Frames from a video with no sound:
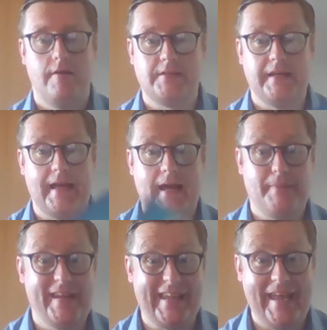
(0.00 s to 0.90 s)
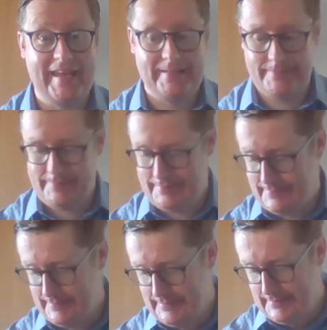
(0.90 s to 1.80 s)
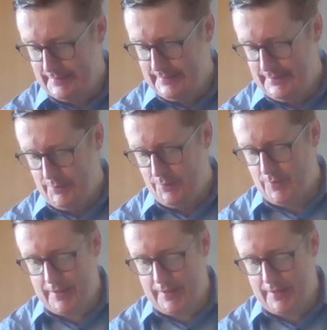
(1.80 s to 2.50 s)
It's going to happen again.